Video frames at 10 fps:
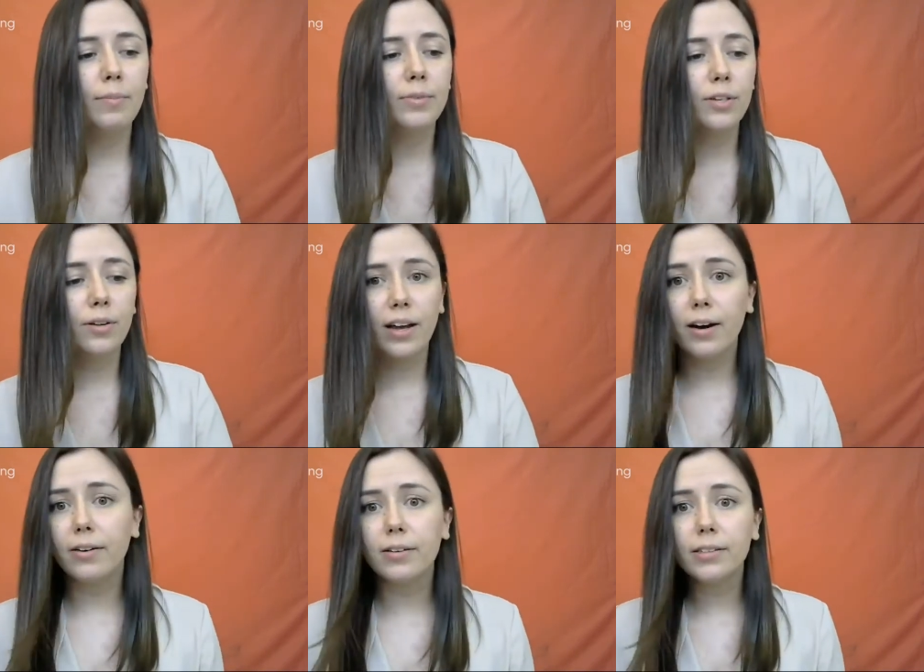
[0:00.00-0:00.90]
So
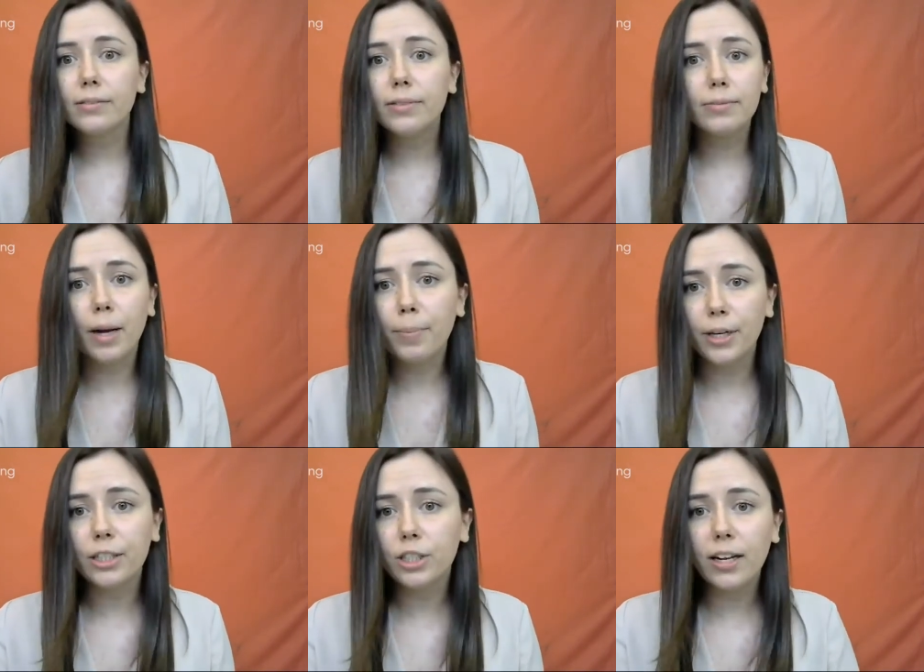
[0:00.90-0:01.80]
they're
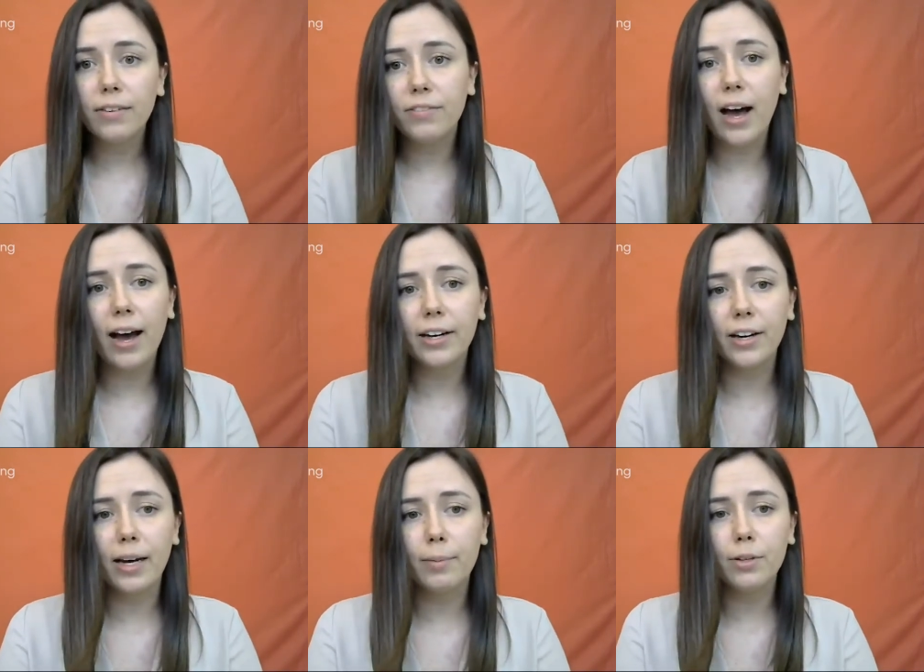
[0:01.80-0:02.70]
appreciative that
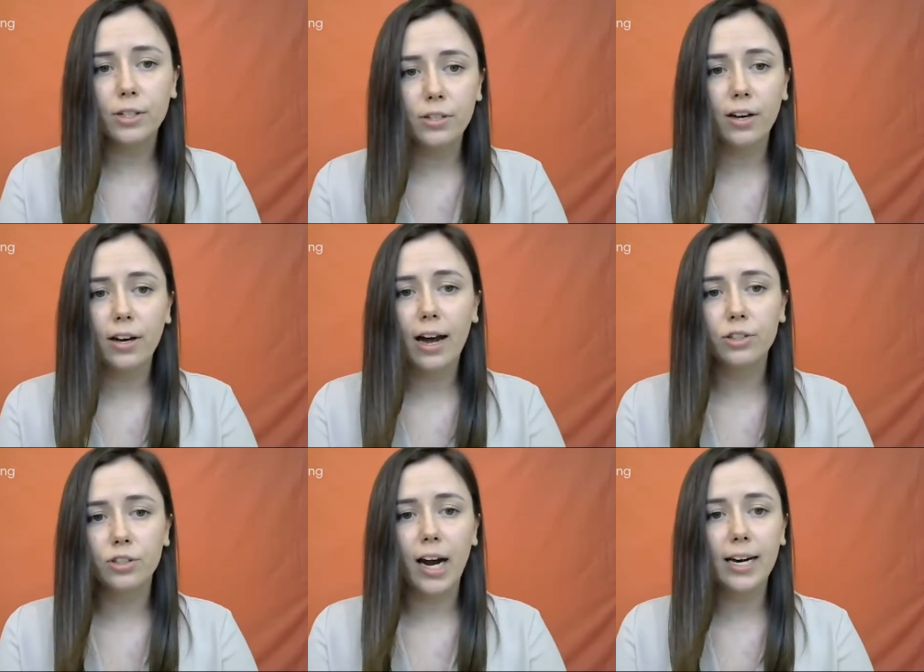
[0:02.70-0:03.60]
you're able to do the
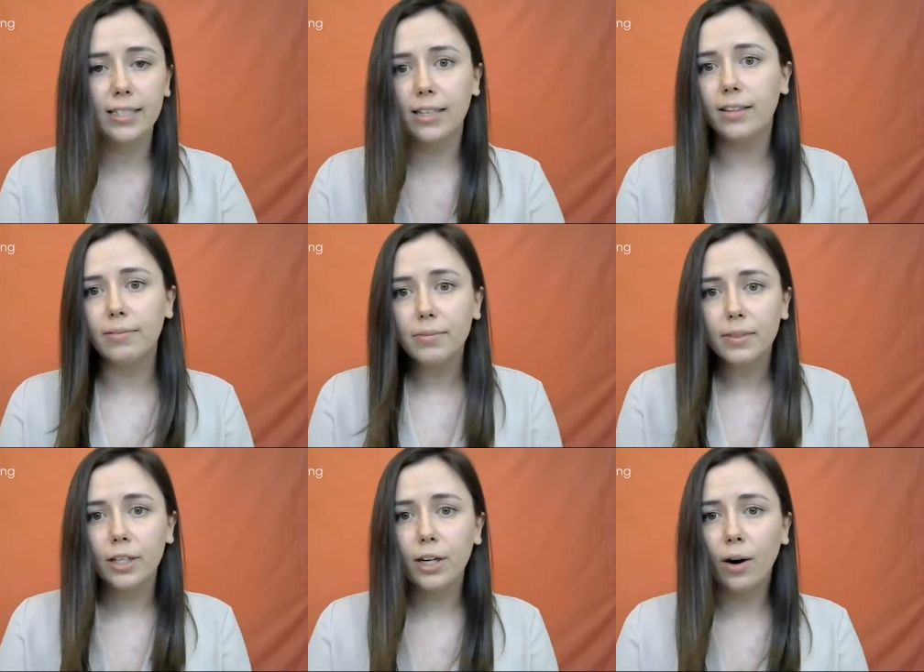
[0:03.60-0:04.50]
contract, and
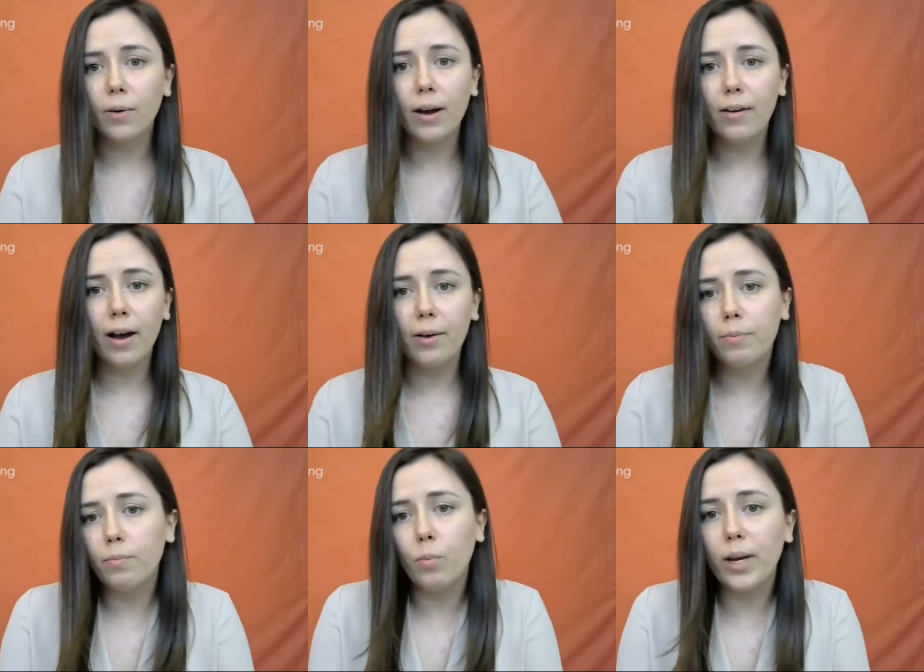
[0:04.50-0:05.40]
a
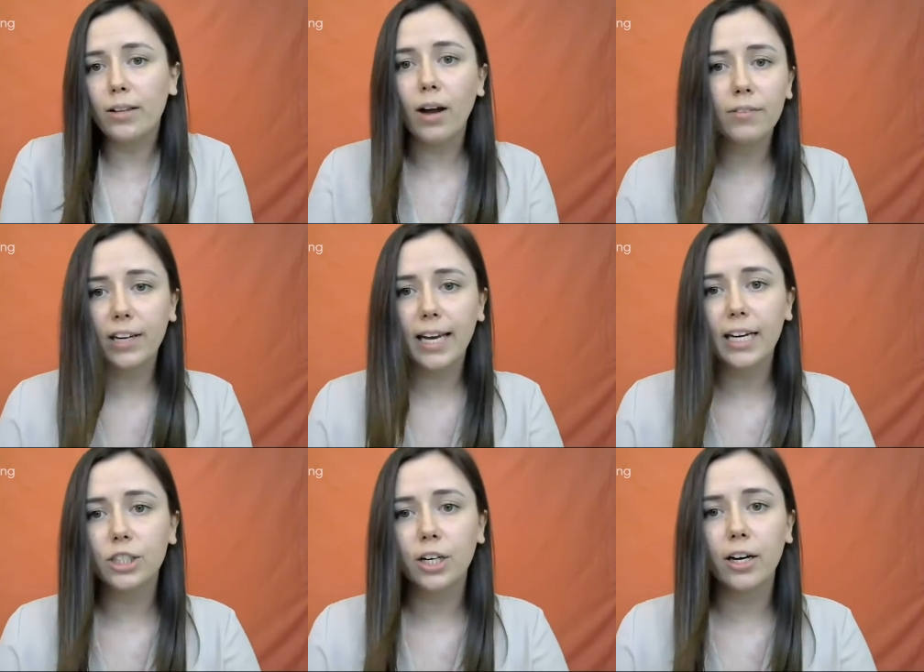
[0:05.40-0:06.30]
week-long
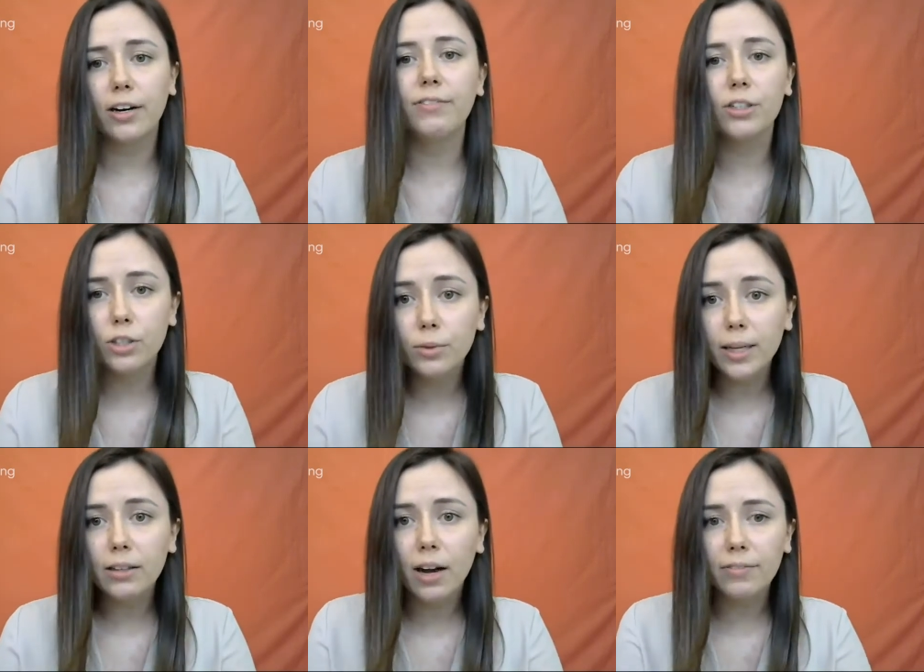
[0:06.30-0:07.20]
vacation or even
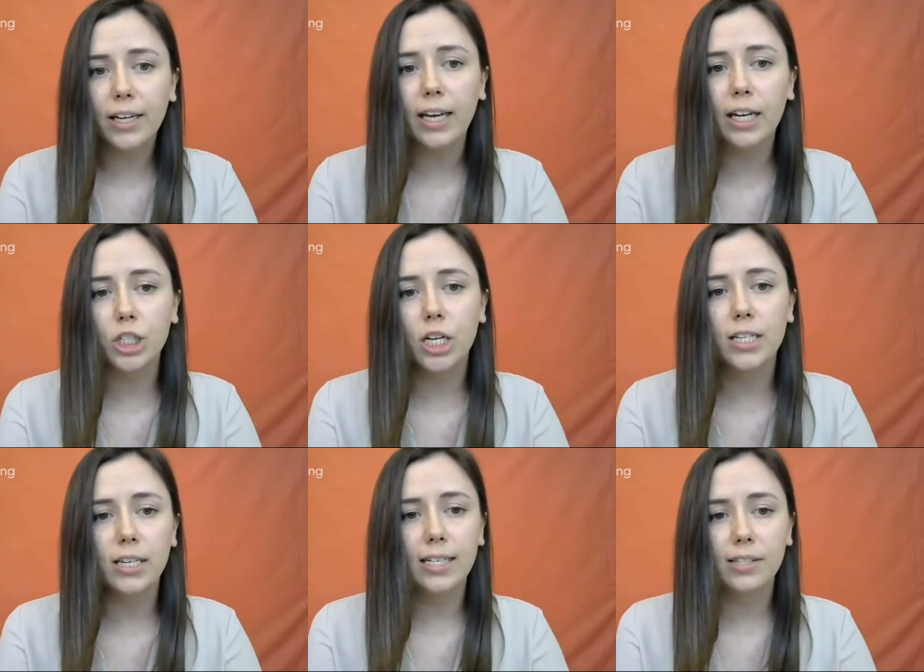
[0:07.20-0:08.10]
2-week-long
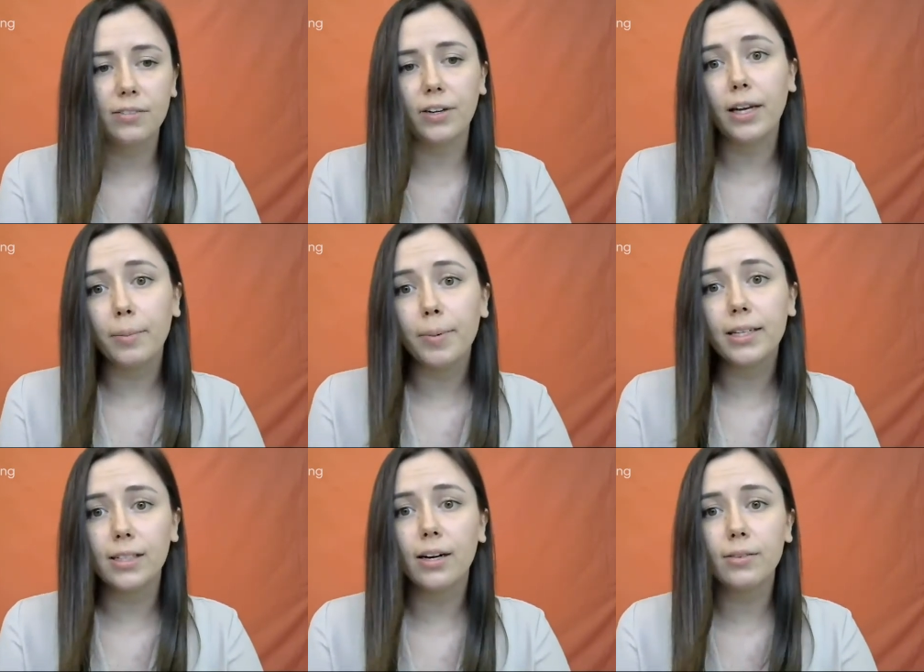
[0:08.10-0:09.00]
vacation isn't really a big
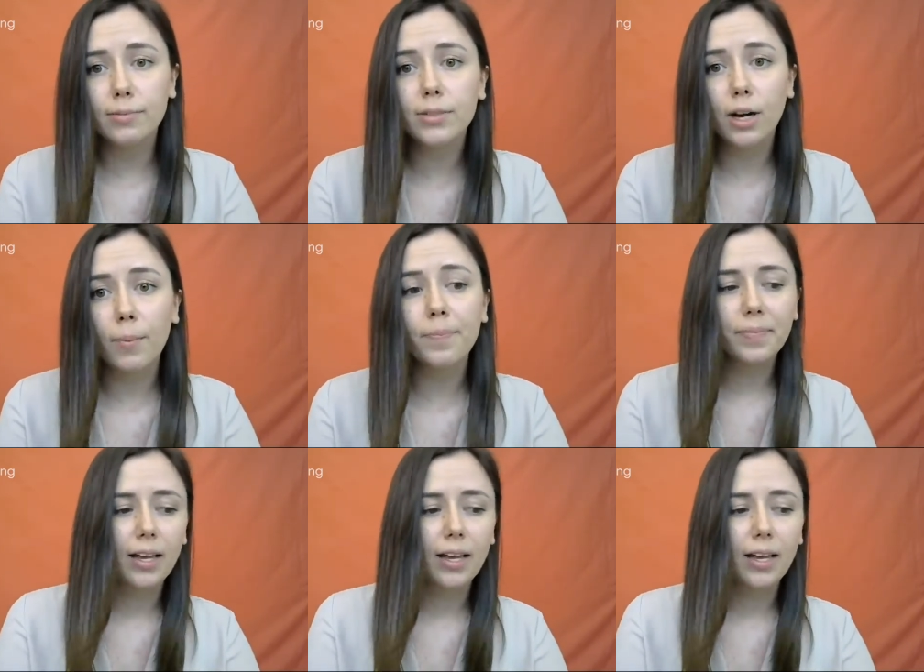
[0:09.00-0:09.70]
deal. So